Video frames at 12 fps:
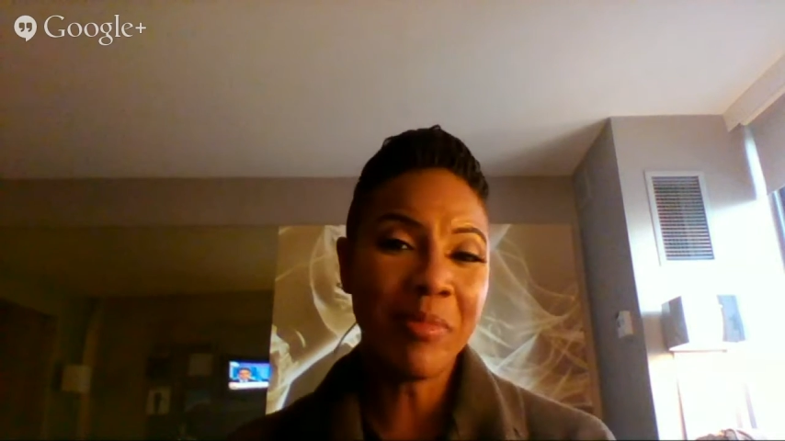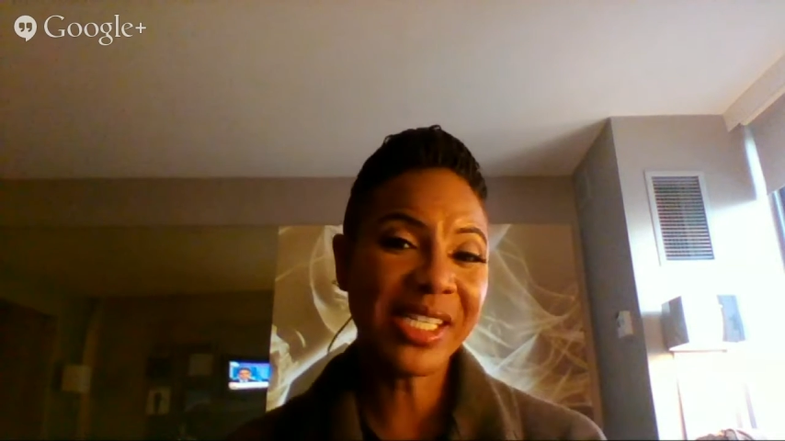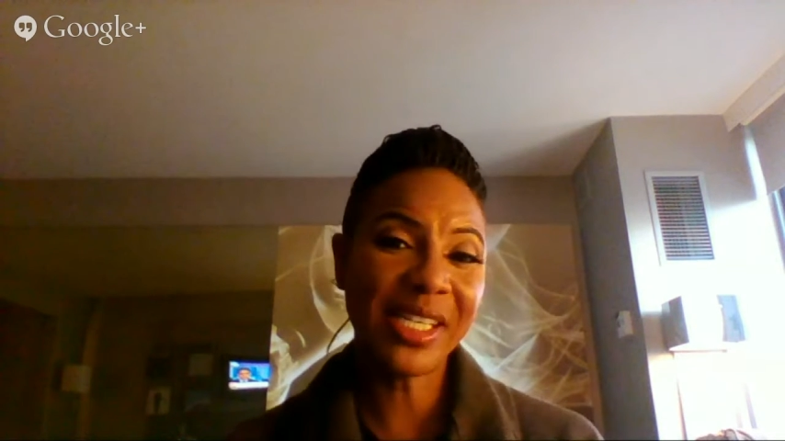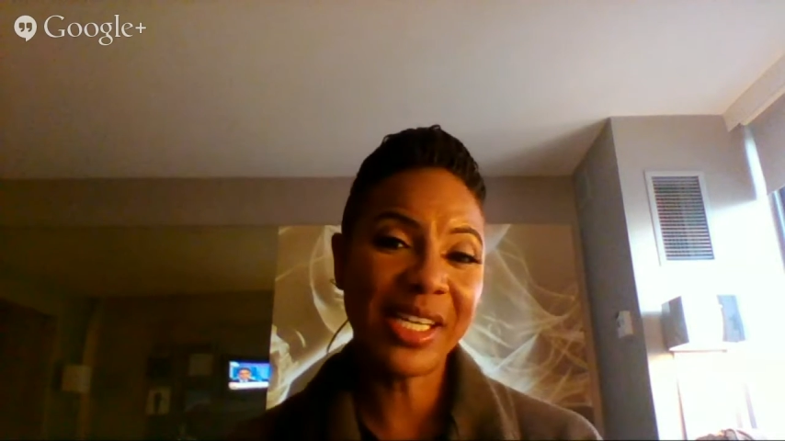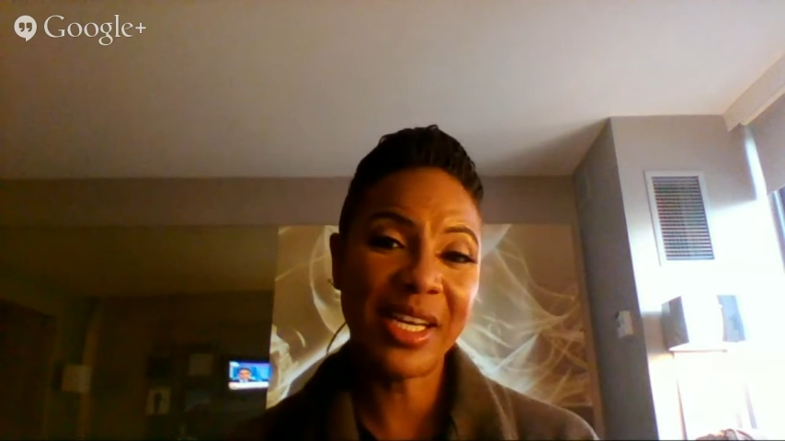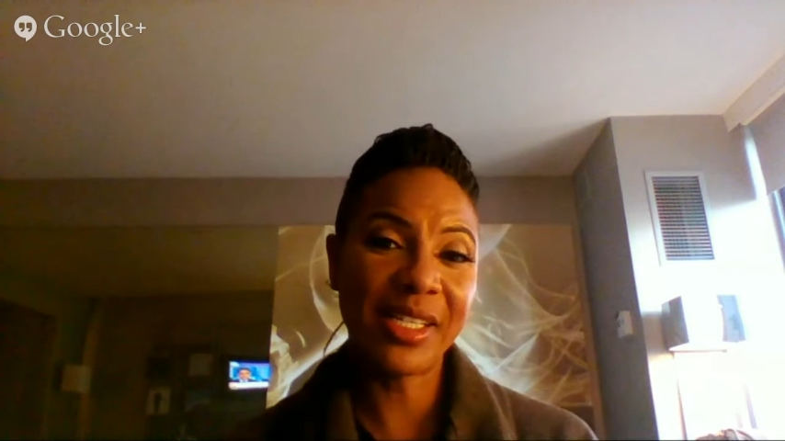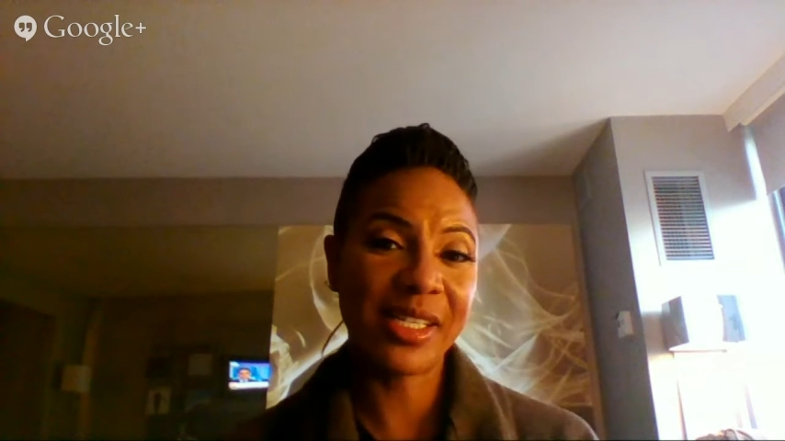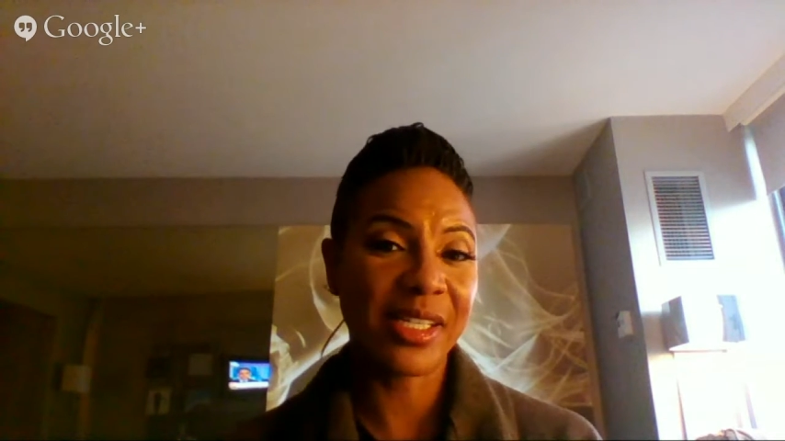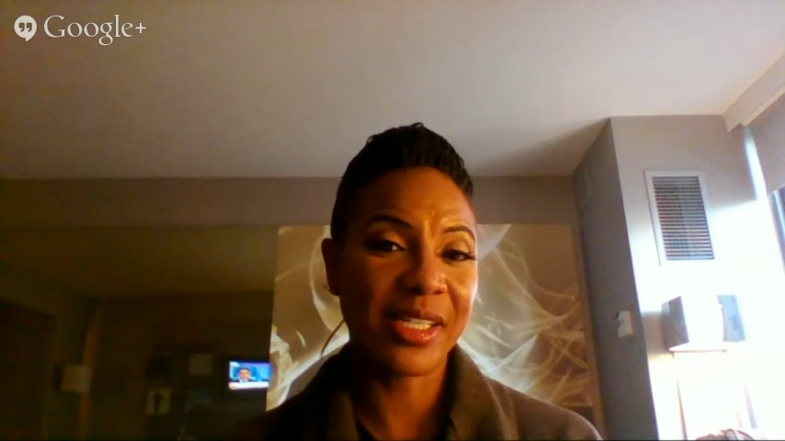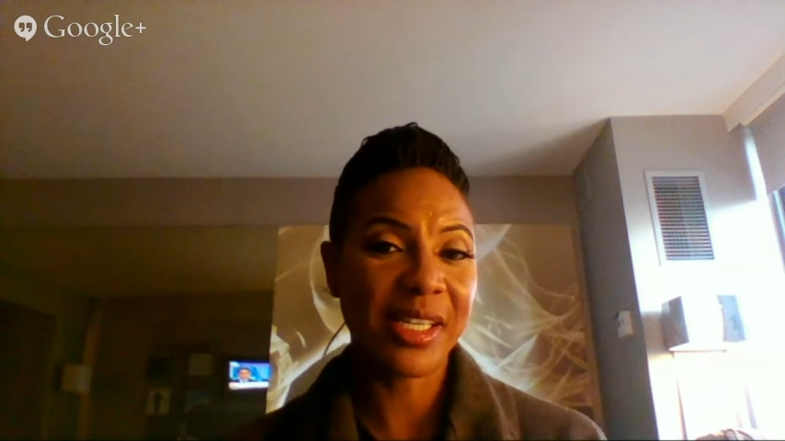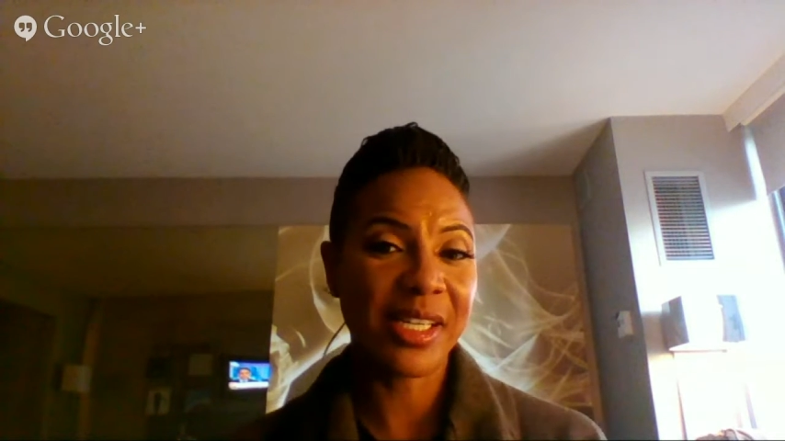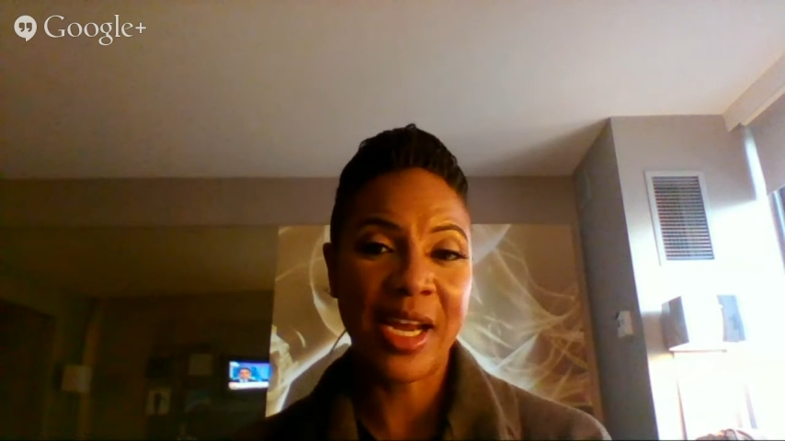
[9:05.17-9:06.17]
Missy hits
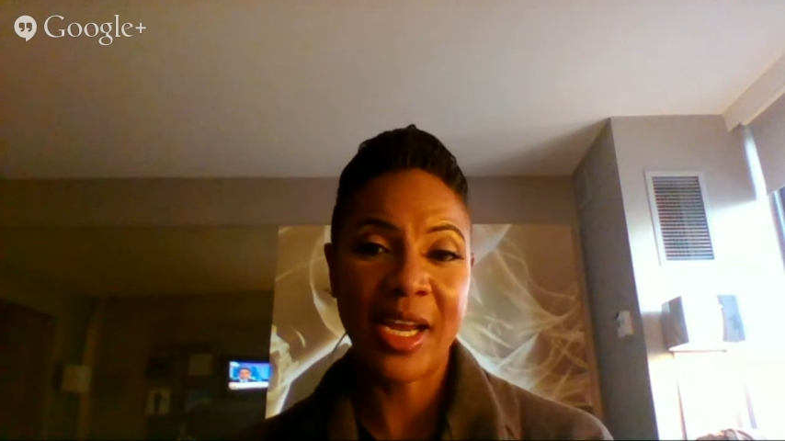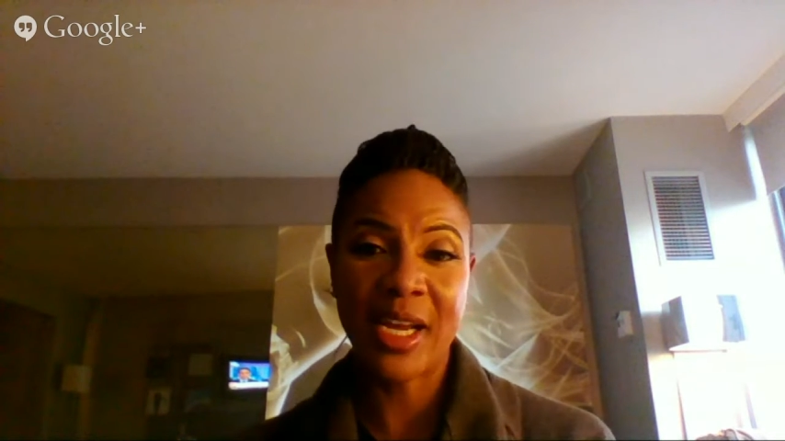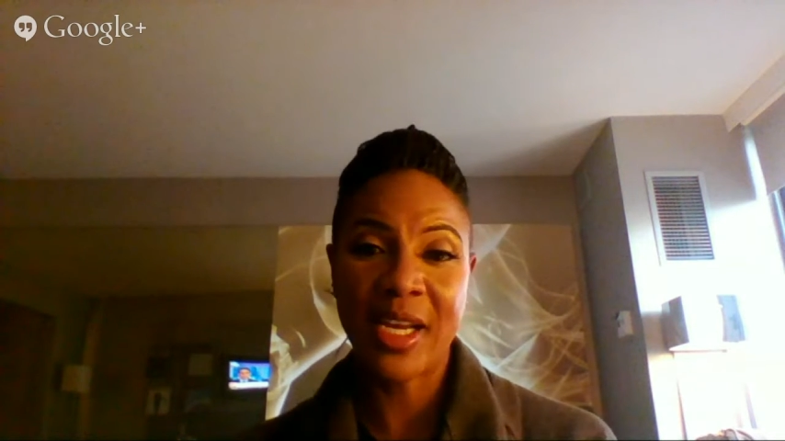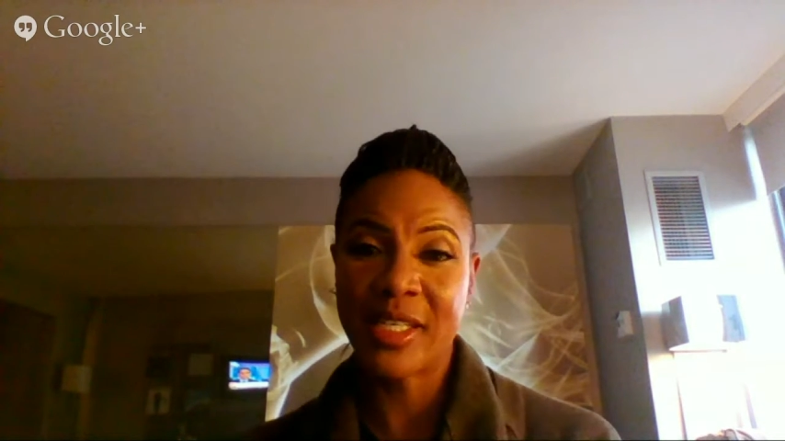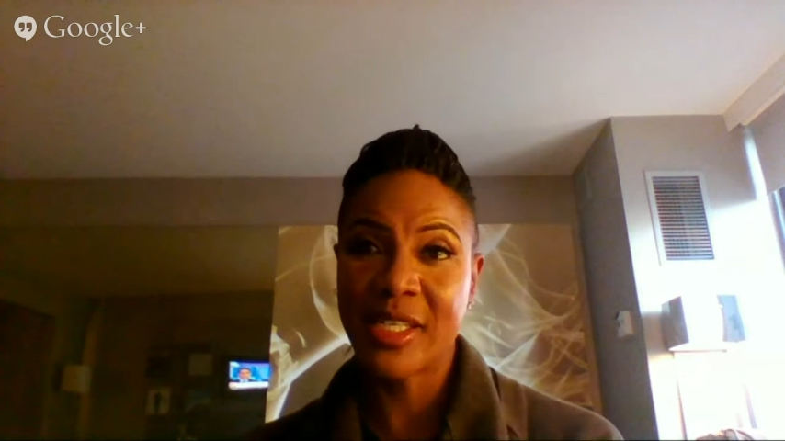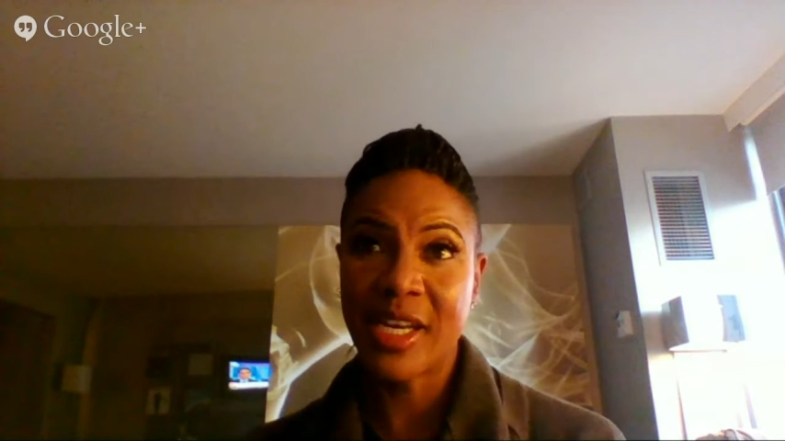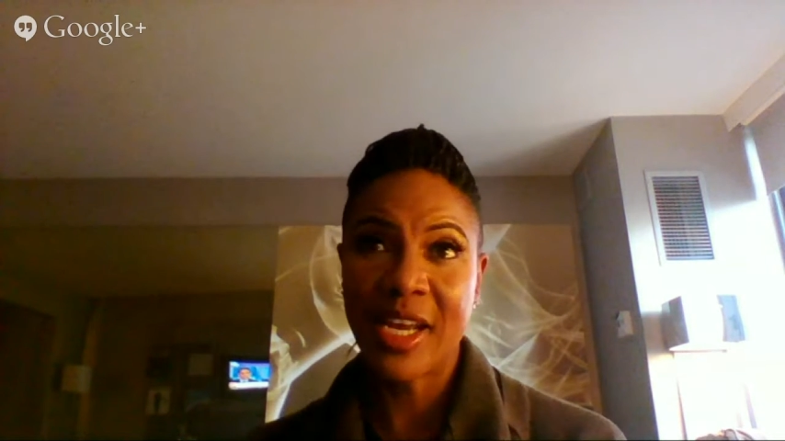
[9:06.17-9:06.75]
the stage,